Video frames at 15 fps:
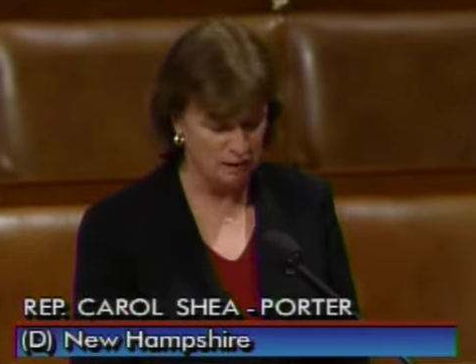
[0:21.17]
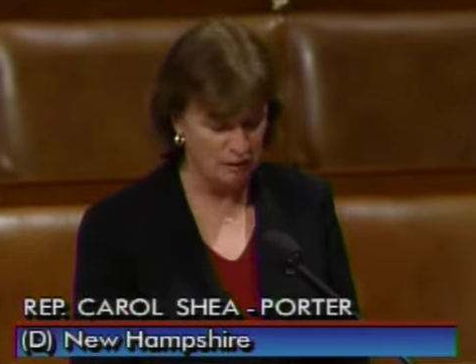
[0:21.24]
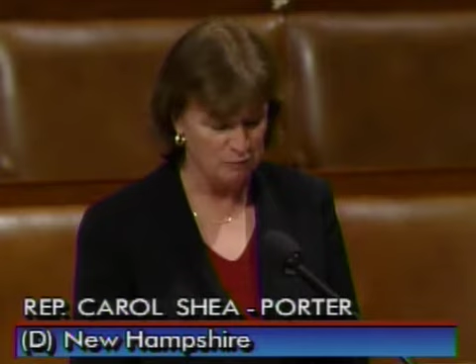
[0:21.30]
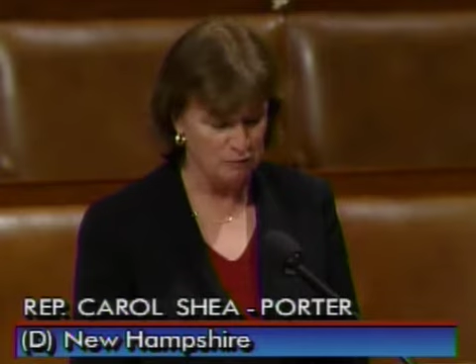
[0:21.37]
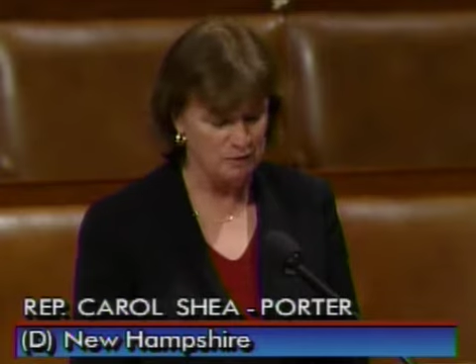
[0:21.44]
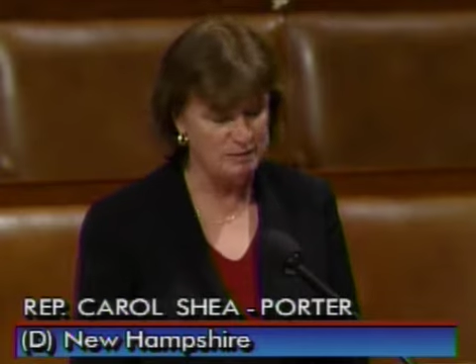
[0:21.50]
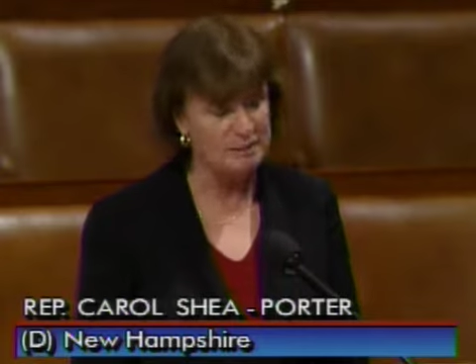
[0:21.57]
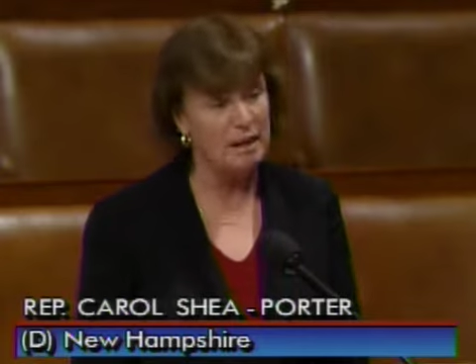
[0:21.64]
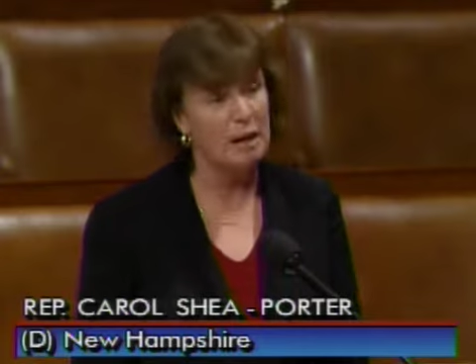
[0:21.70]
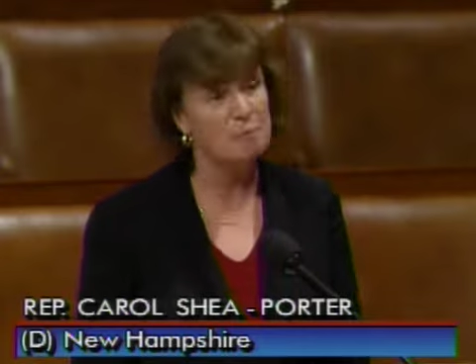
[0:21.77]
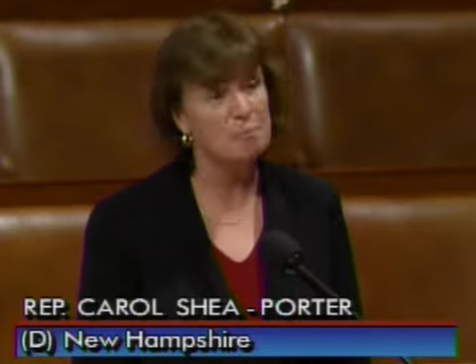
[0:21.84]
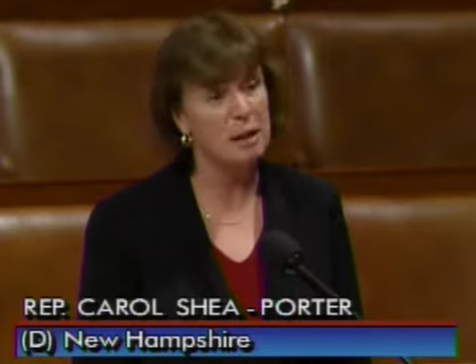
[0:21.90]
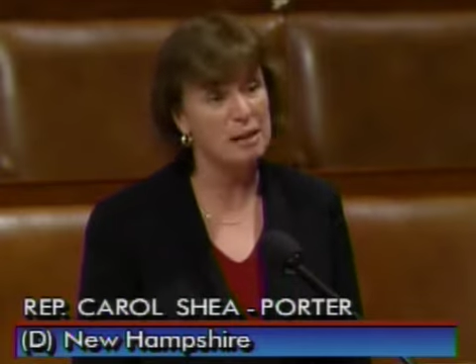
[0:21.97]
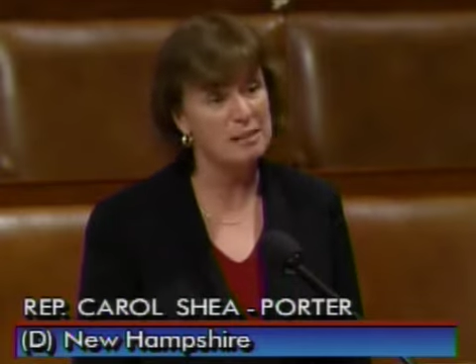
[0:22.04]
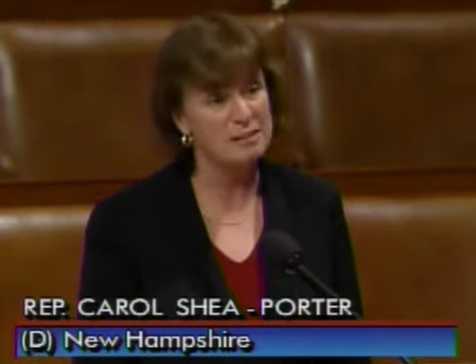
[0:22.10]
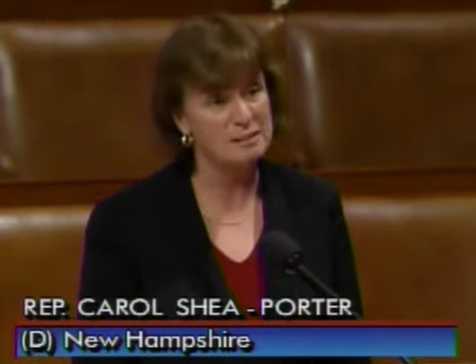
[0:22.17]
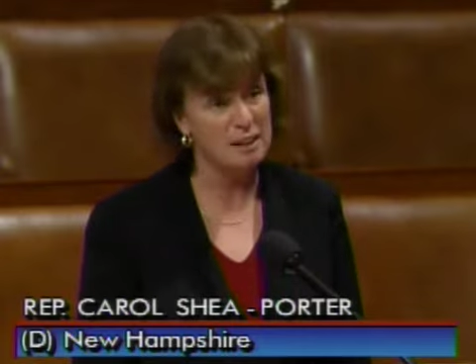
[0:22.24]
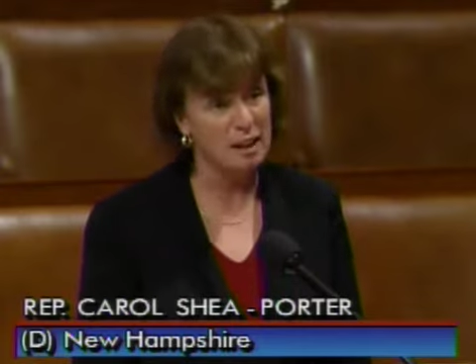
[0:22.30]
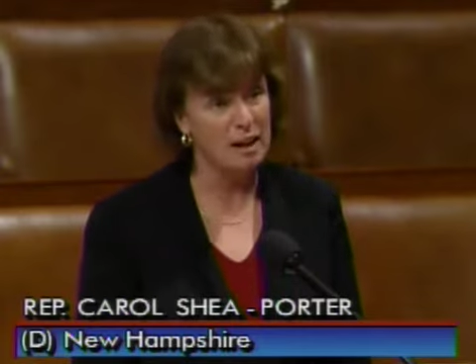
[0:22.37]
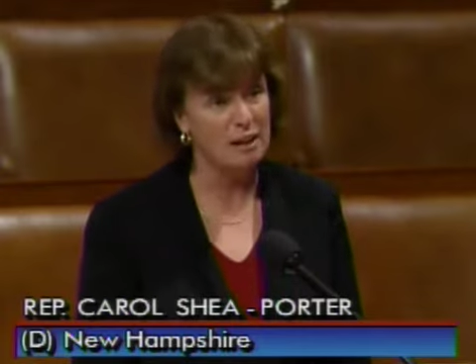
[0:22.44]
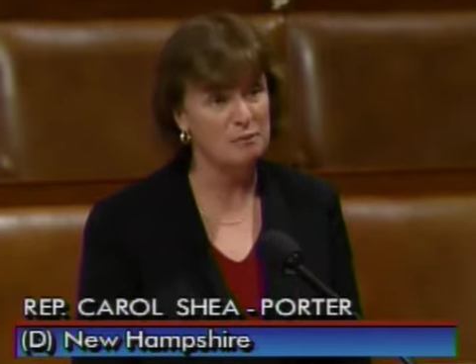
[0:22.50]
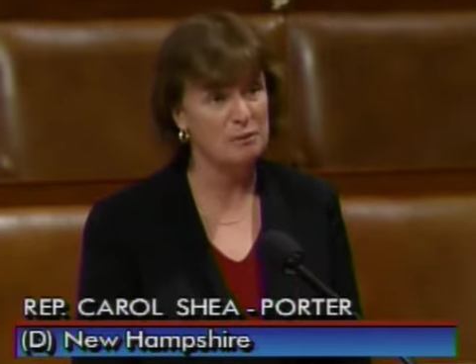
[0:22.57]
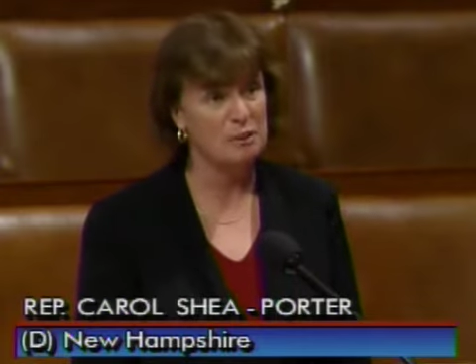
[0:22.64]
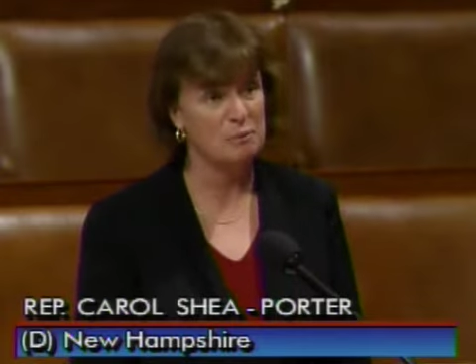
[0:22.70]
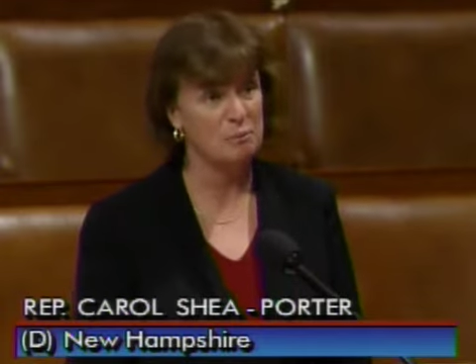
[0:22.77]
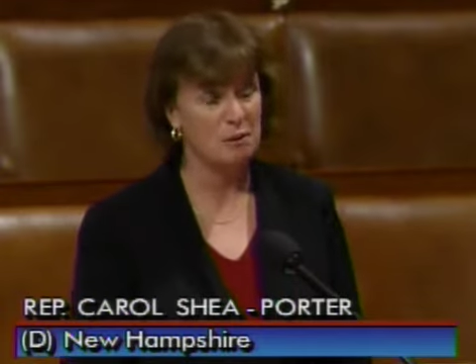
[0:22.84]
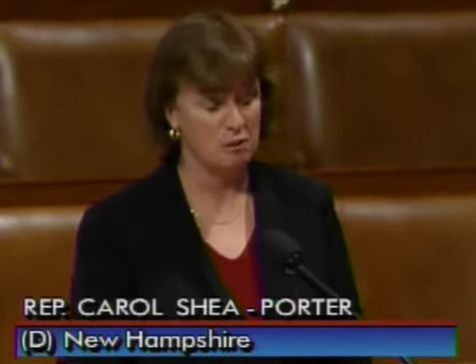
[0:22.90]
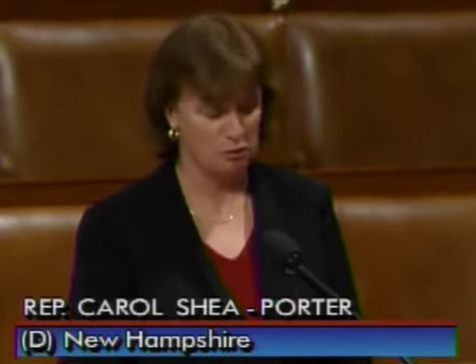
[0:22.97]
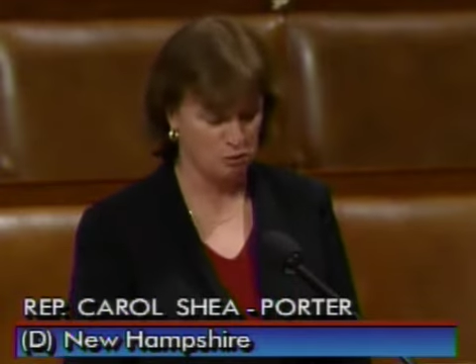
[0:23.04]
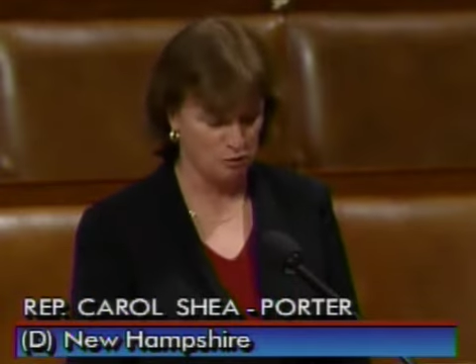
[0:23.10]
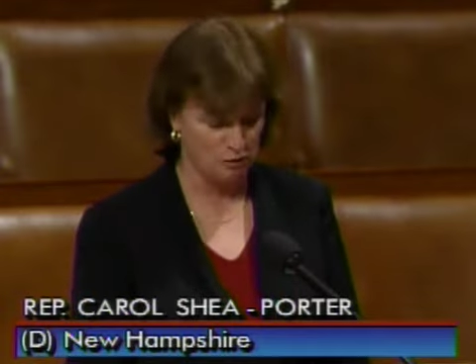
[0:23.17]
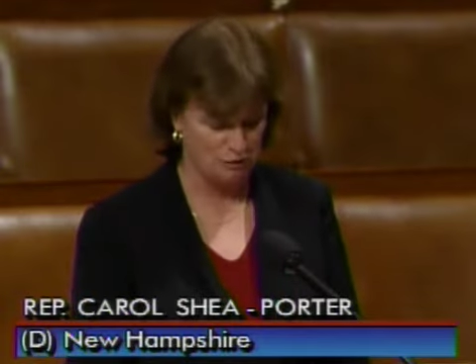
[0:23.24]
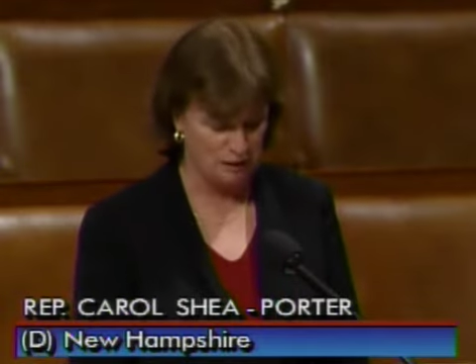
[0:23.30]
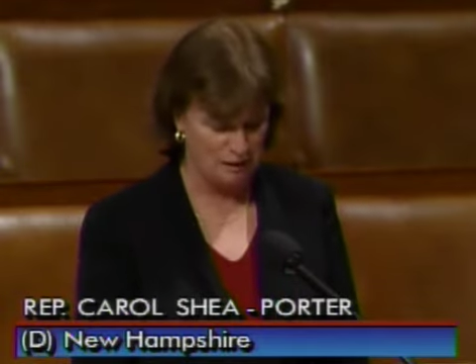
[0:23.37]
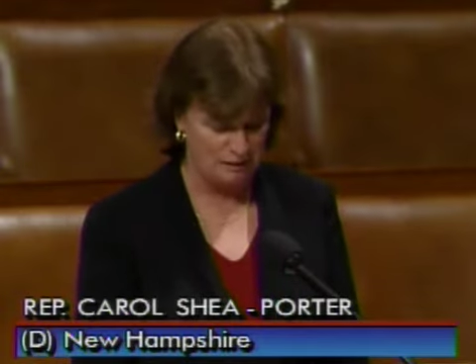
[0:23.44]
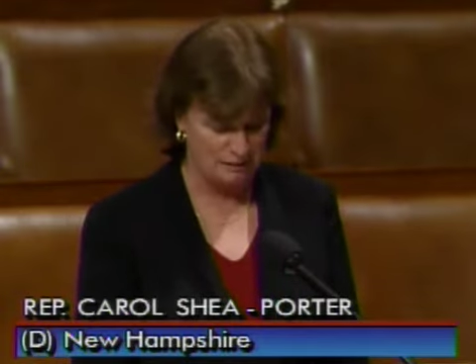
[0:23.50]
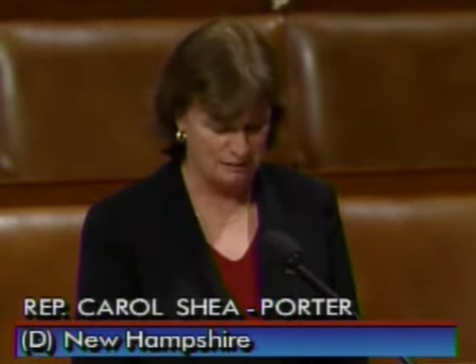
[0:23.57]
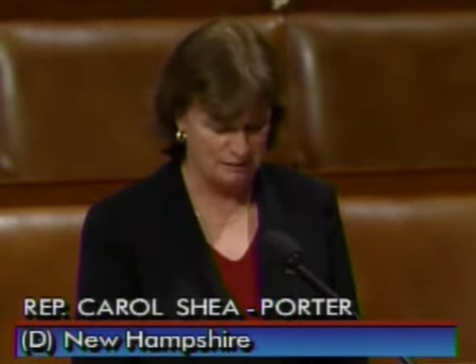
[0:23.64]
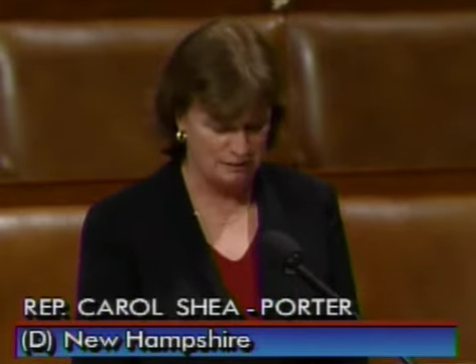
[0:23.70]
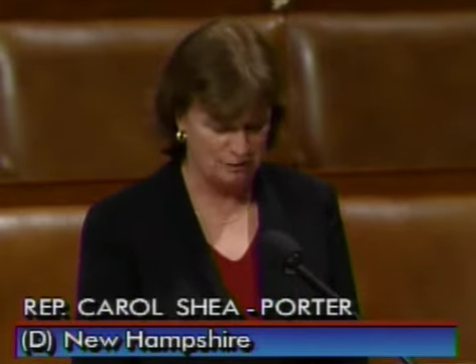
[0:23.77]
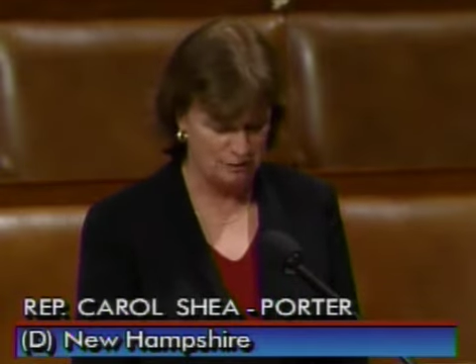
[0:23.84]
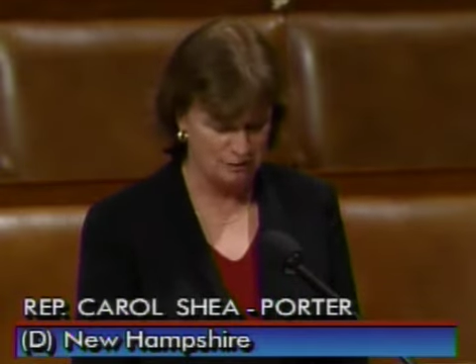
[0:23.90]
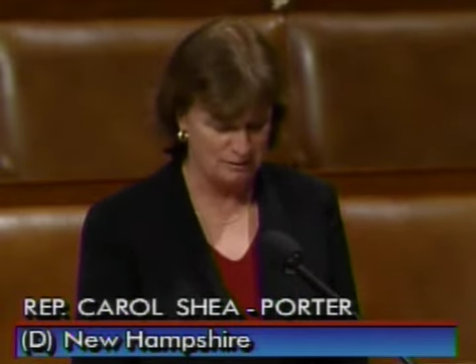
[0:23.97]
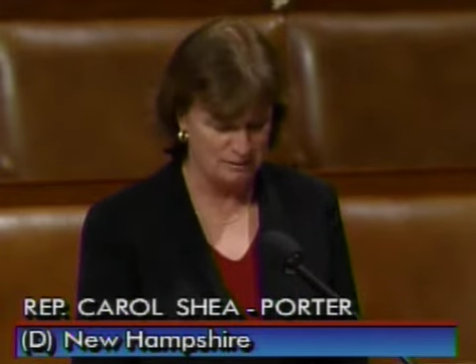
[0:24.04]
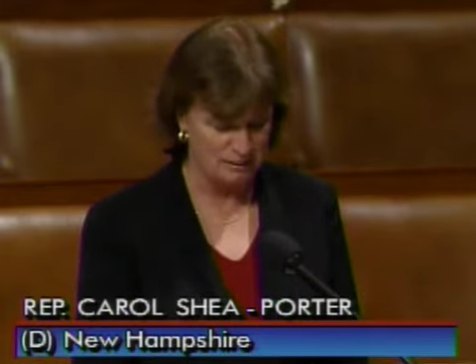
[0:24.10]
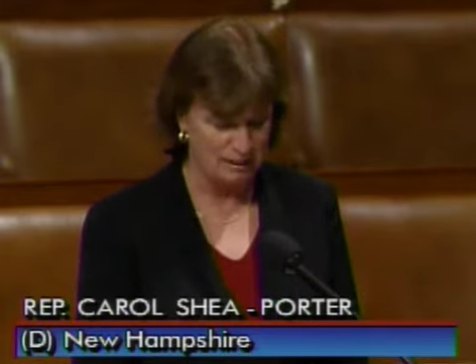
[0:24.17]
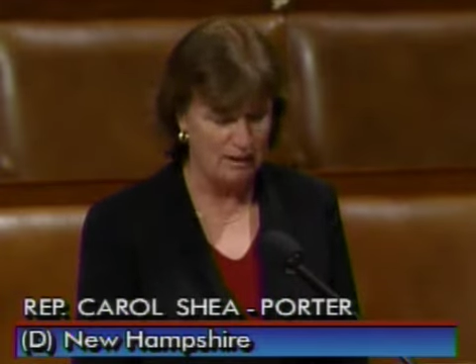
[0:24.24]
I worked side by side with the AmeriCorps volunteers.